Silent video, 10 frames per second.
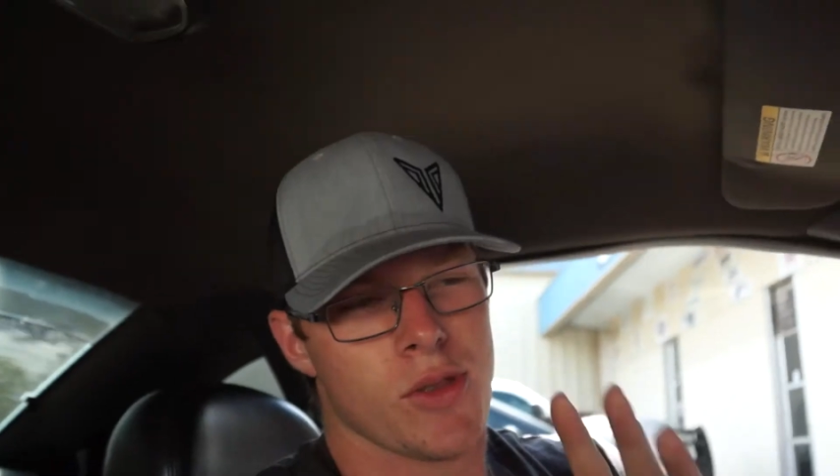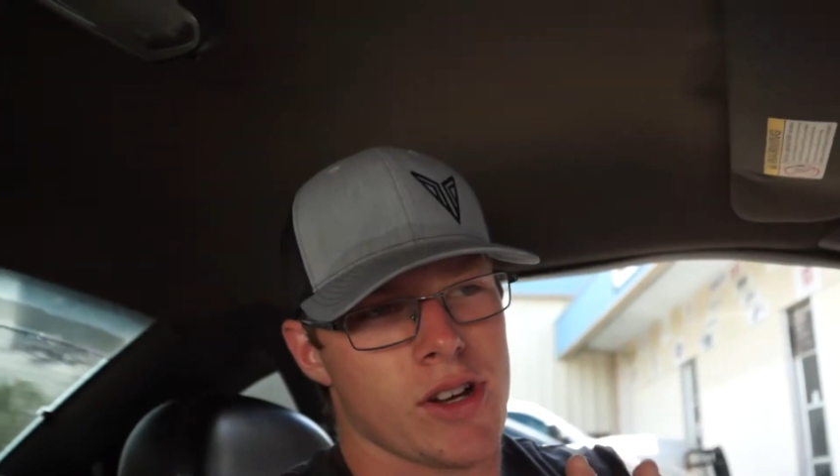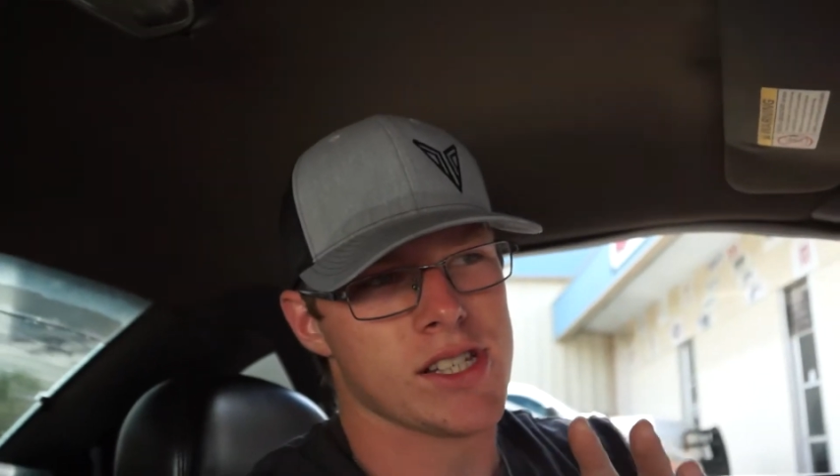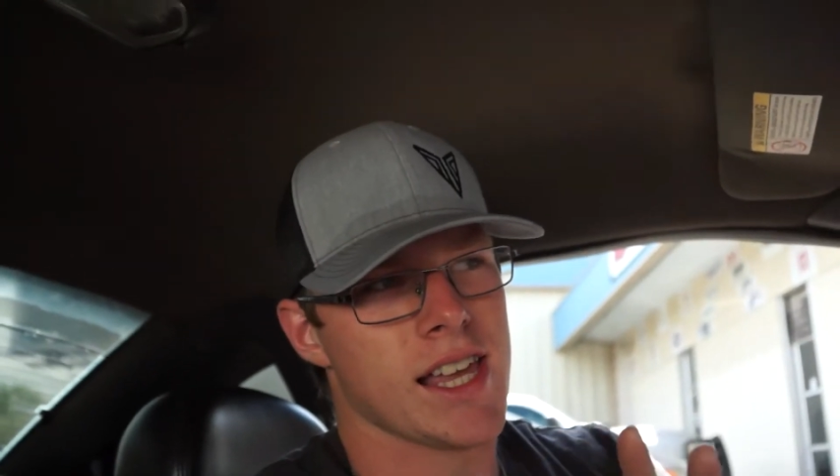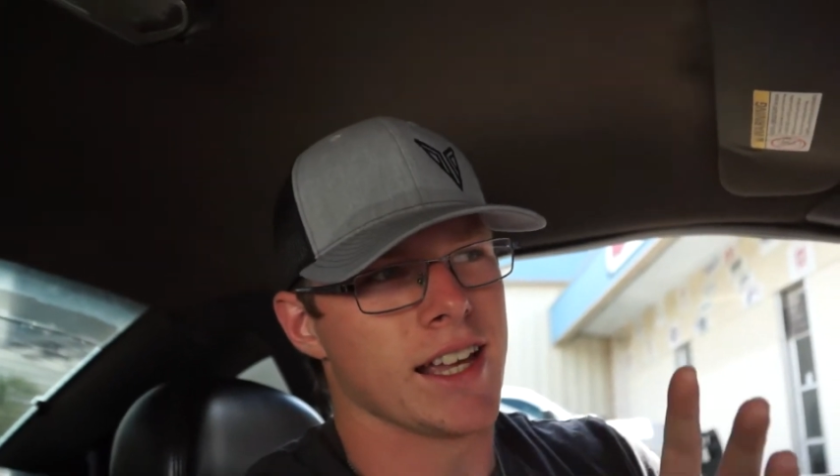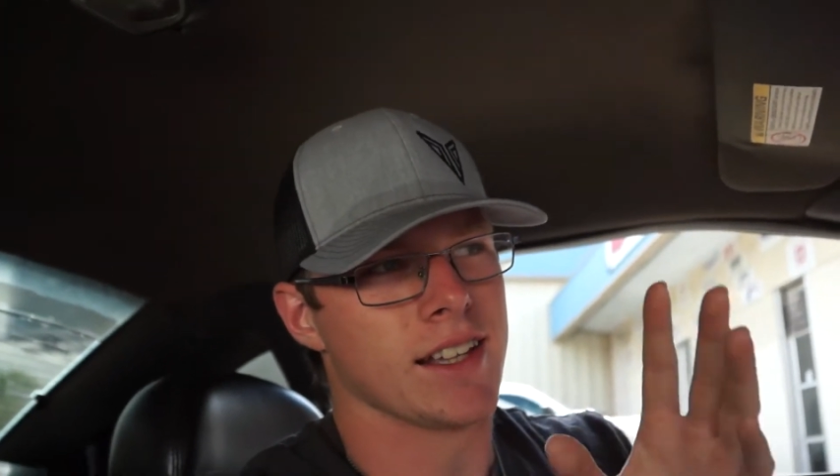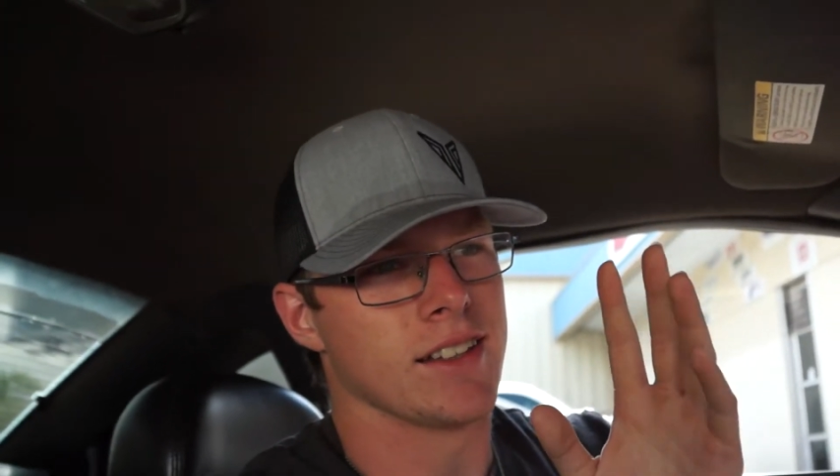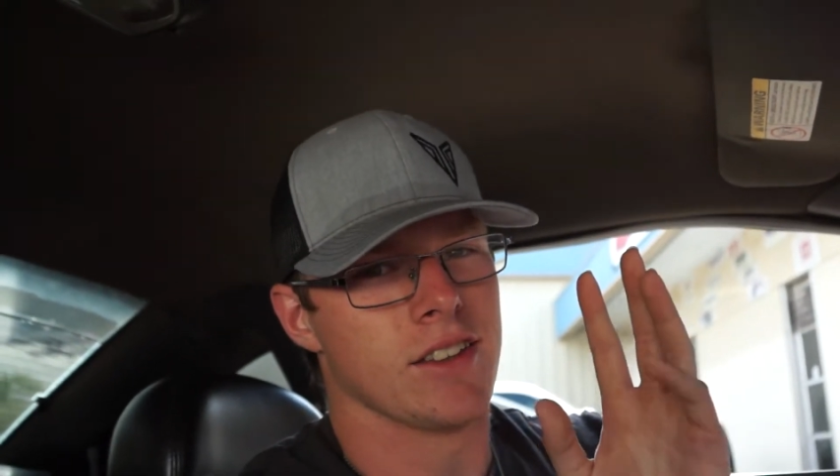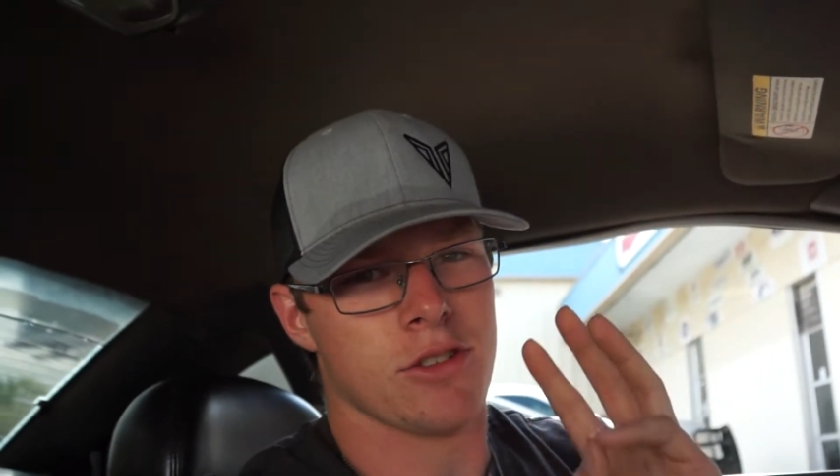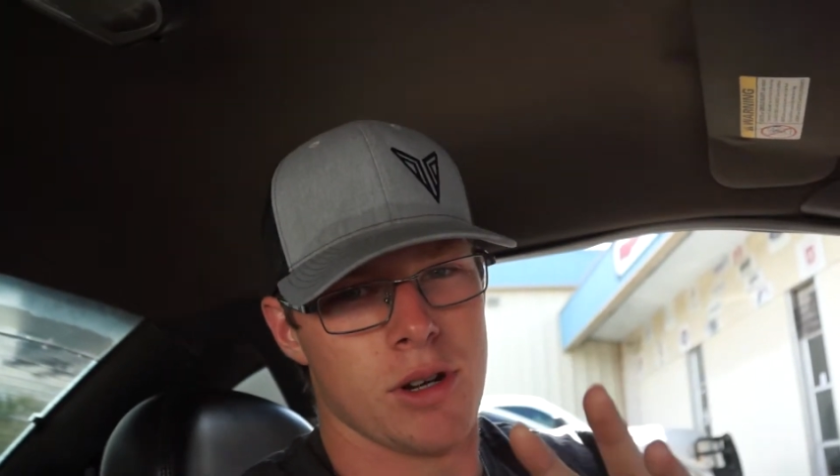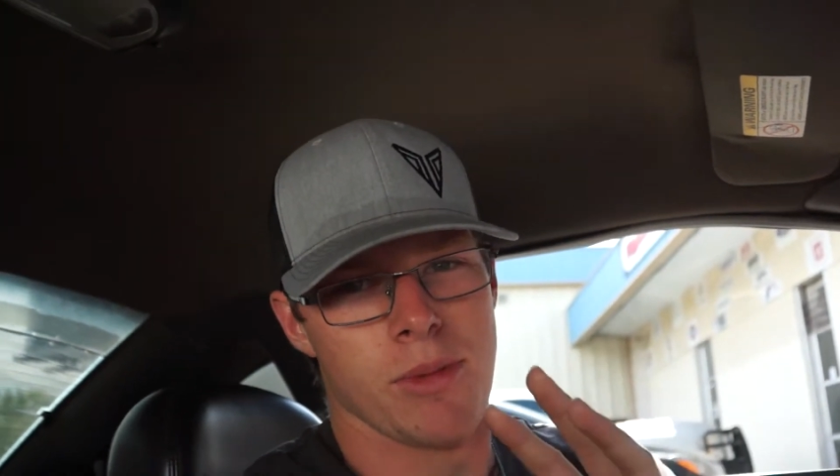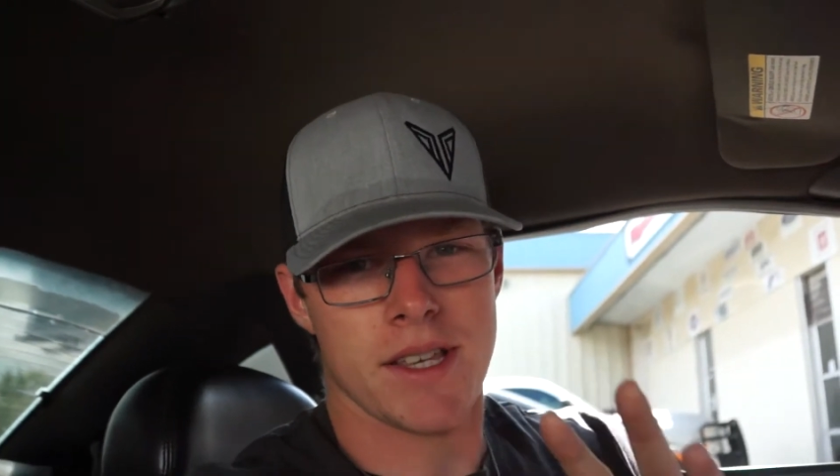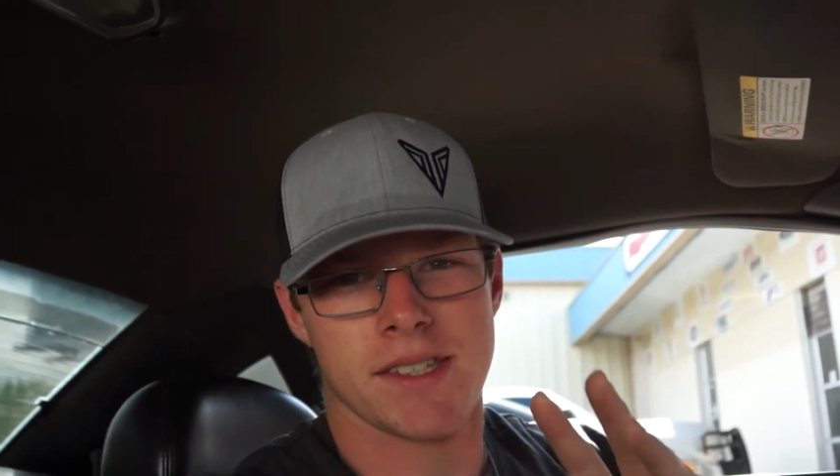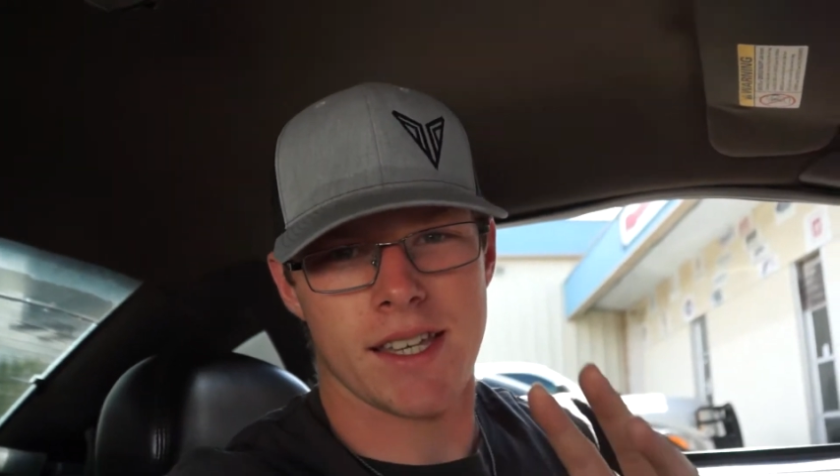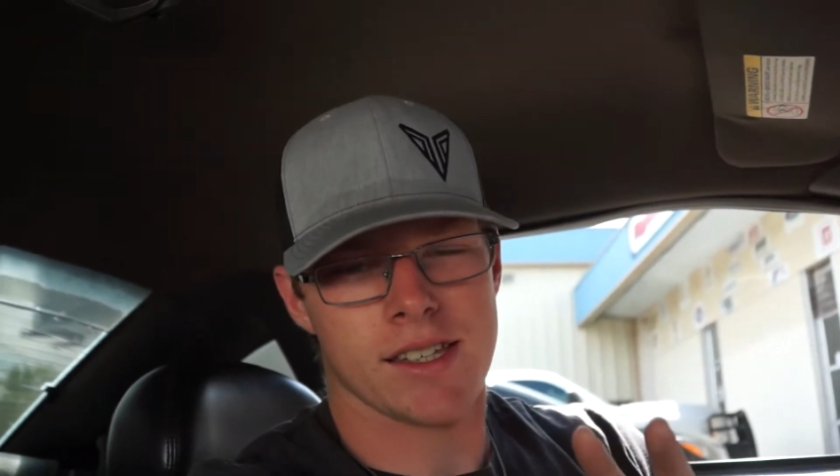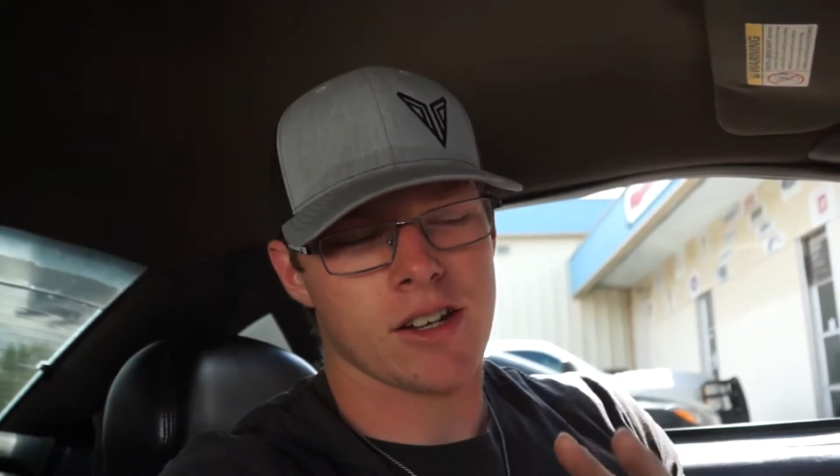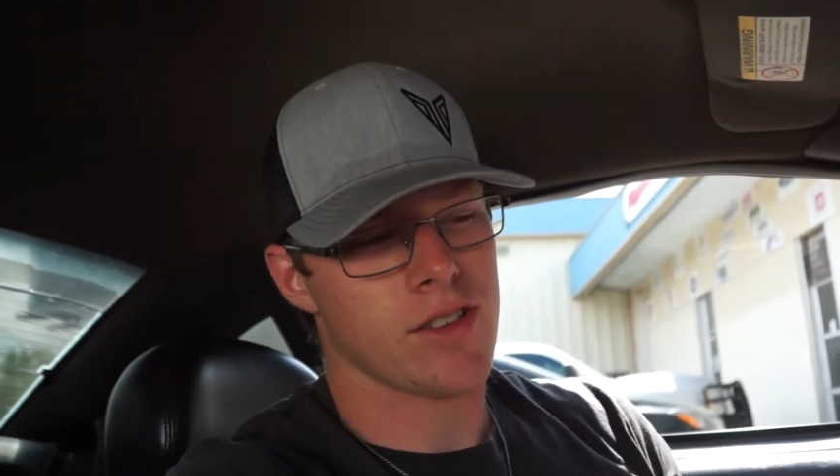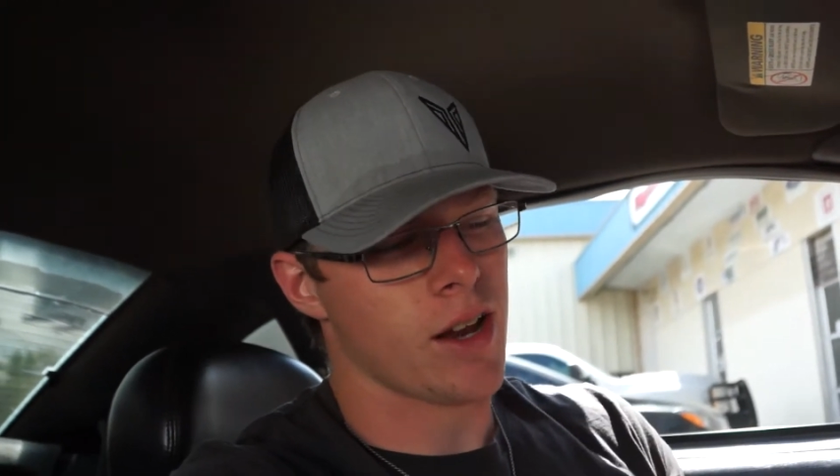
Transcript: So there's like three Mustangs here